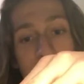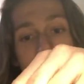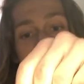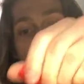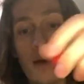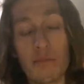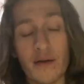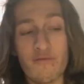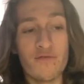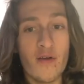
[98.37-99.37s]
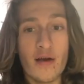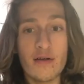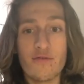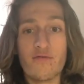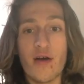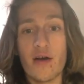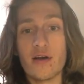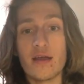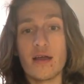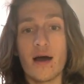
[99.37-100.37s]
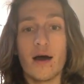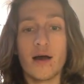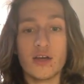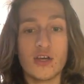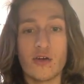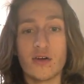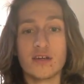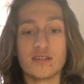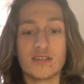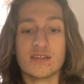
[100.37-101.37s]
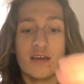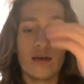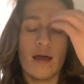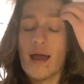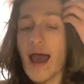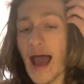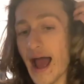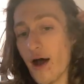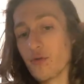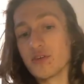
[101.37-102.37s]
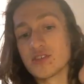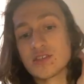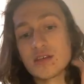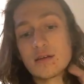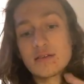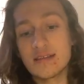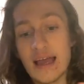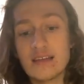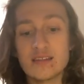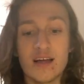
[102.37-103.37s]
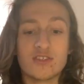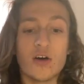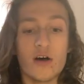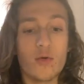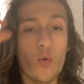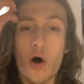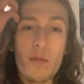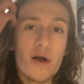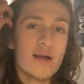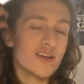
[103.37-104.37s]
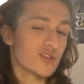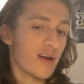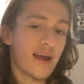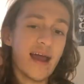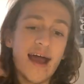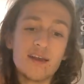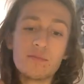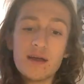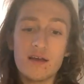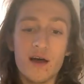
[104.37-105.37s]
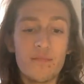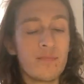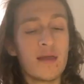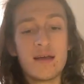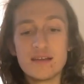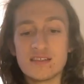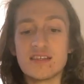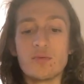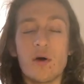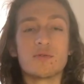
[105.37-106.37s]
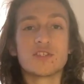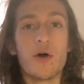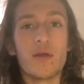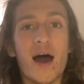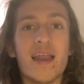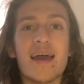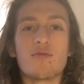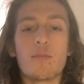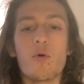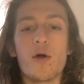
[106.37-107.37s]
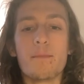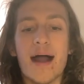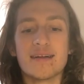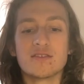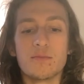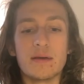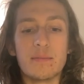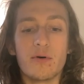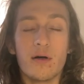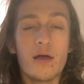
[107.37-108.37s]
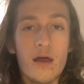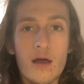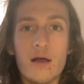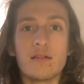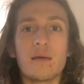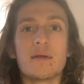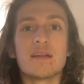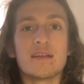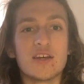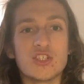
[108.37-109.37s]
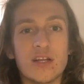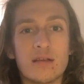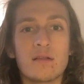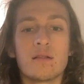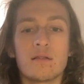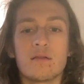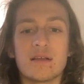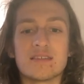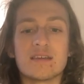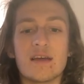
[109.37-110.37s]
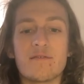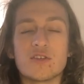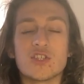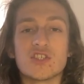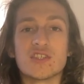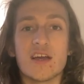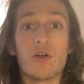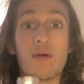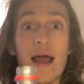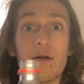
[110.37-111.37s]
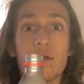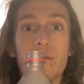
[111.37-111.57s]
that, but I'm very, very curious to see how this tastes. I saw it in Walmart yesterday, and I had to pick it up, see what was going on, and report back to the people. Limited edition. Let's see if it should stick around.